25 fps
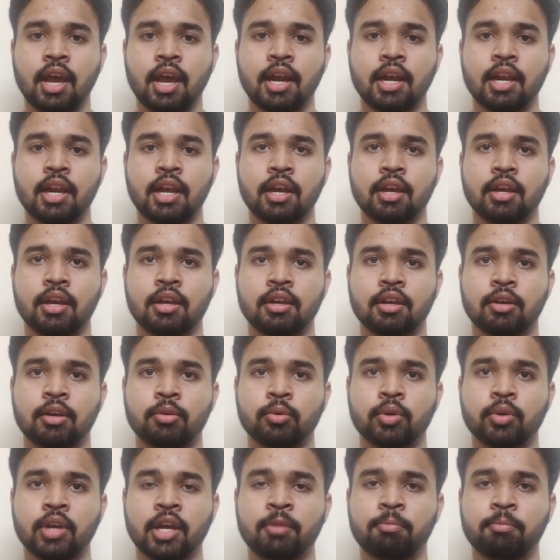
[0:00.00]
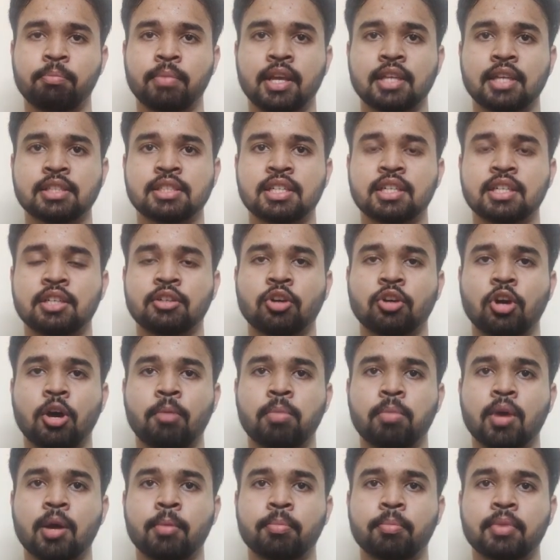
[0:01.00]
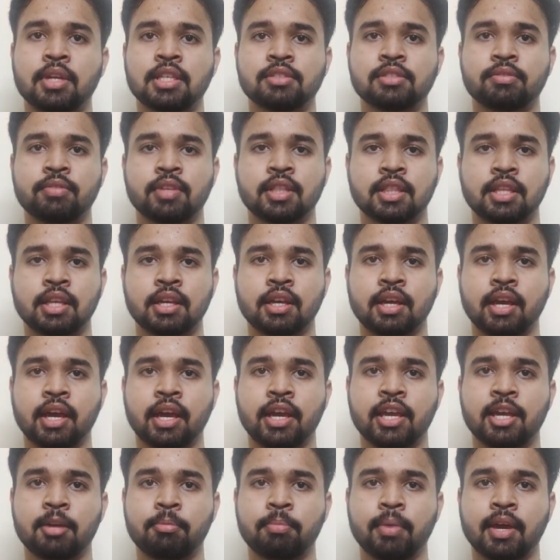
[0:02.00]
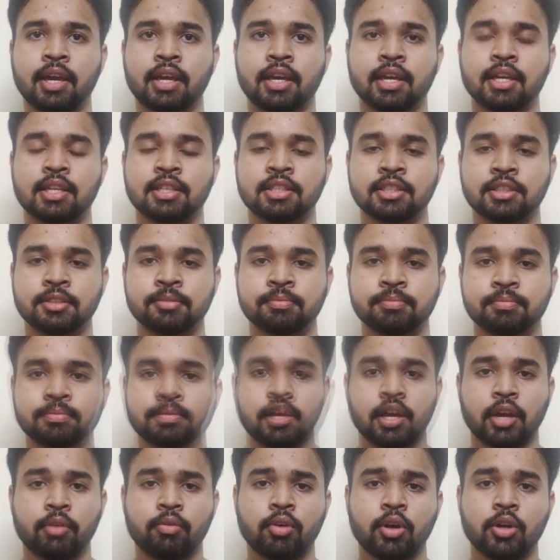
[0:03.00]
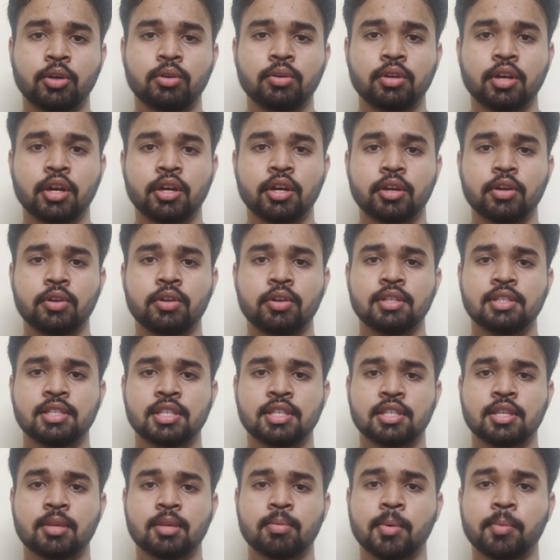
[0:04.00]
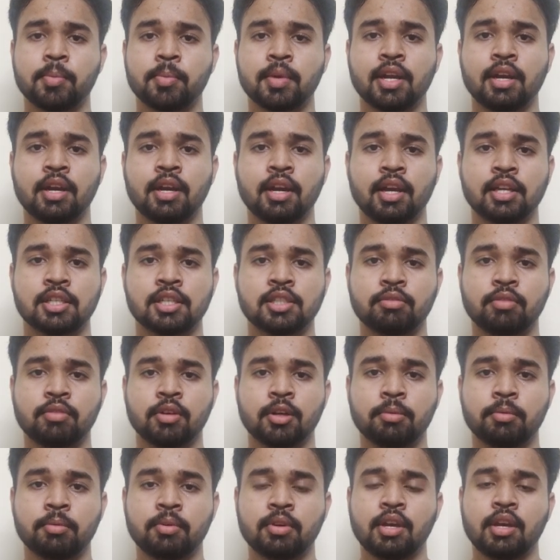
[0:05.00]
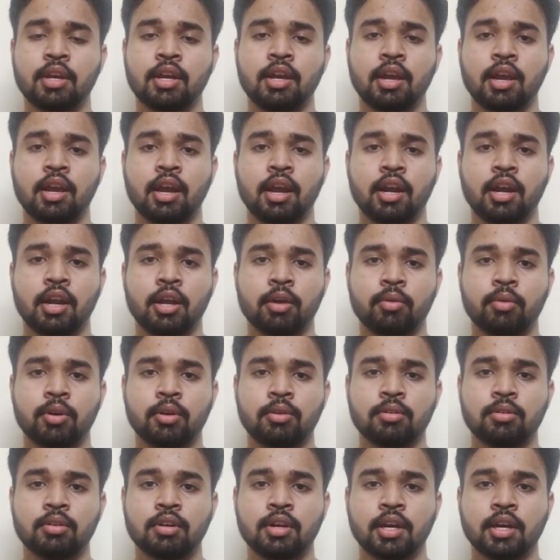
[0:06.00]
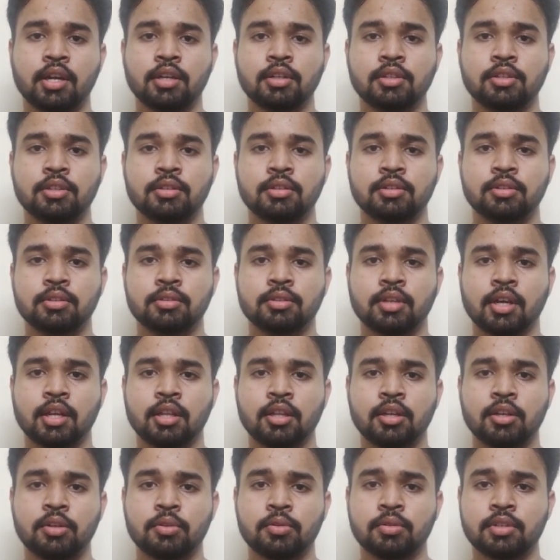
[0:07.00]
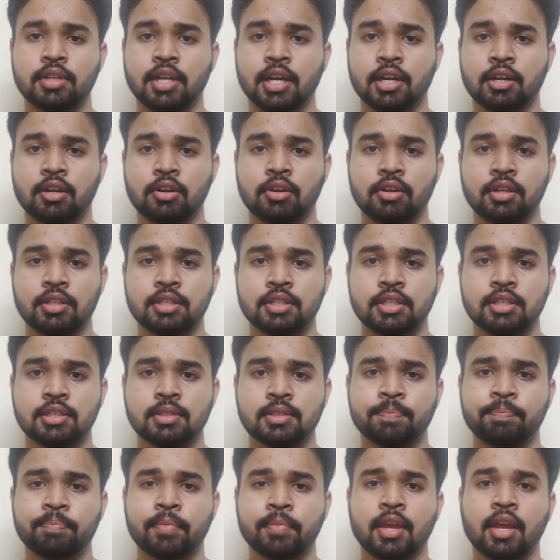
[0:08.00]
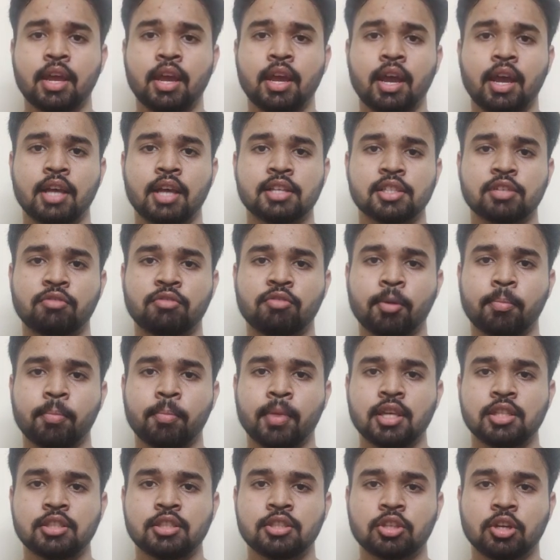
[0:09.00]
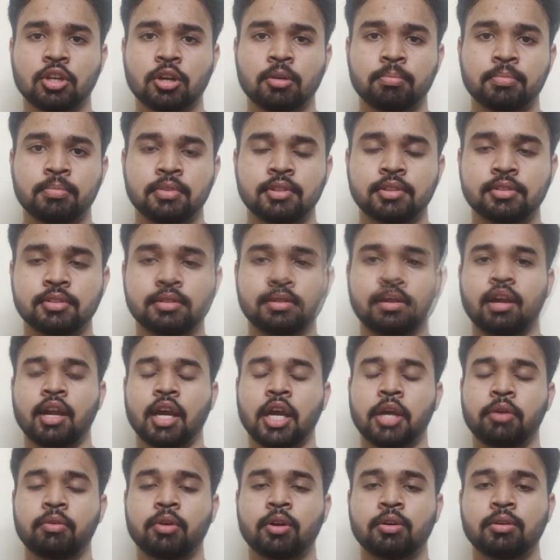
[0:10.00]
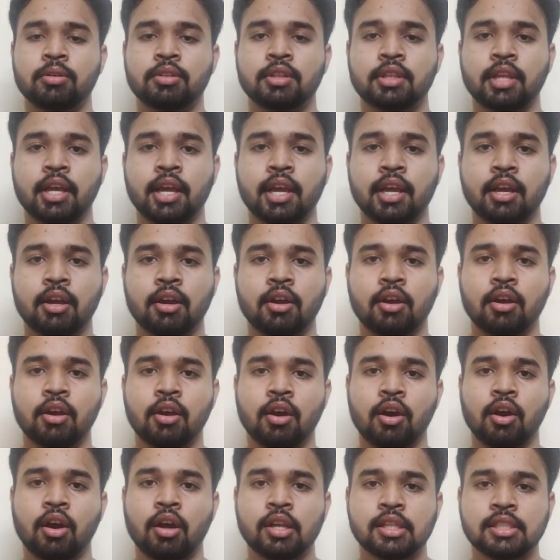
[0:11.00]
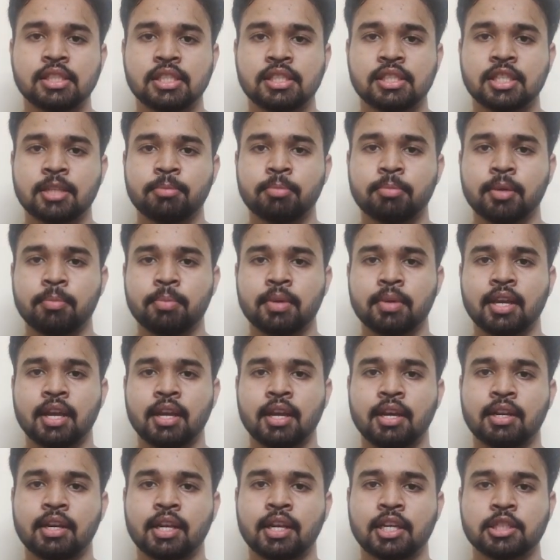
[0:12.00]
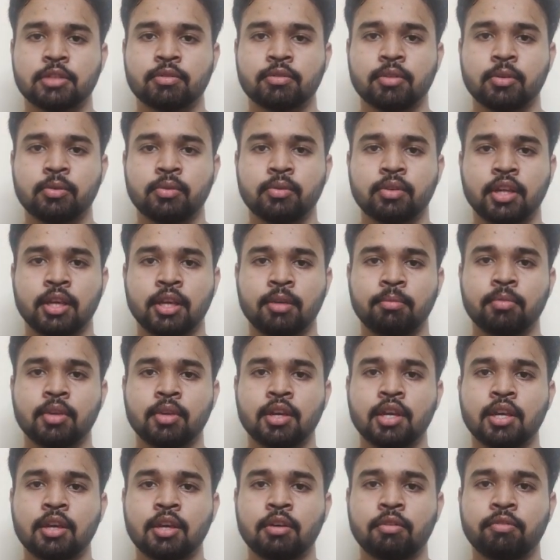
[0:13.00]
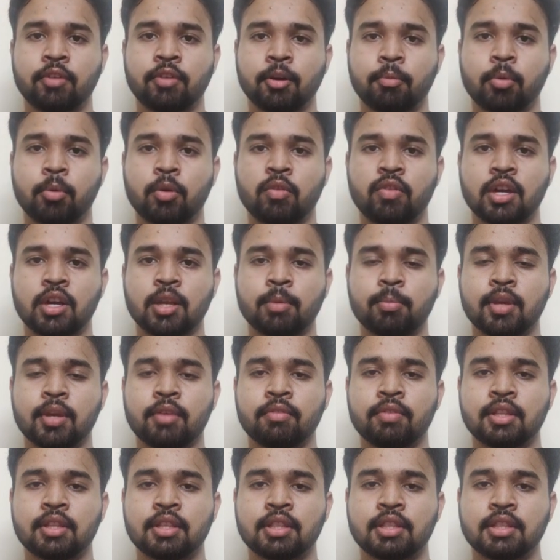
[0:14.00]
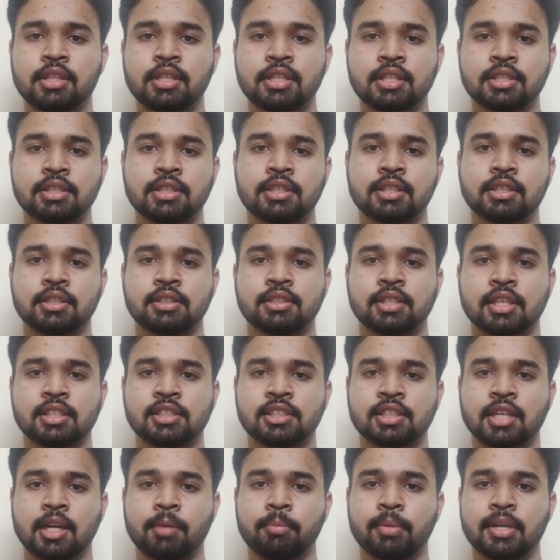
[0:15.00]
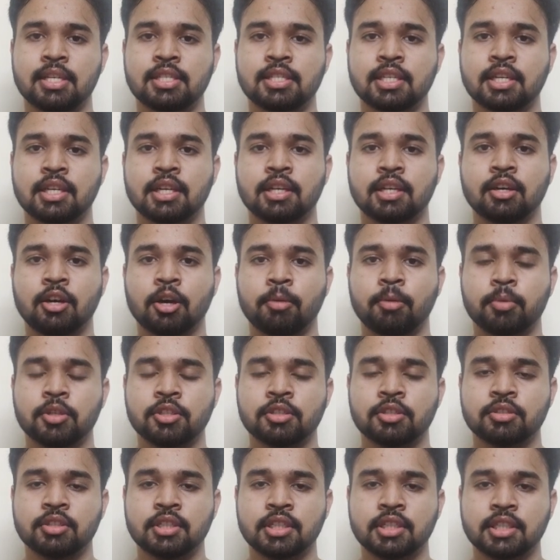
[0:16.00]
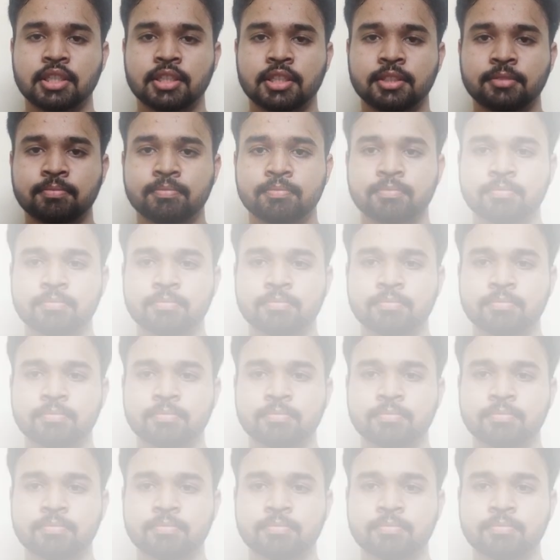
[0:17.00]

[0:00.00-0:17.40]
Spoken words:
and I would have placed in top companies with higher package. I want to continue in ccbp and NxtWave, and I want to learn other new technologies aside from my job. And I want to thank all ccbp and the NxtWave team for providing me with this such amazing opportunity.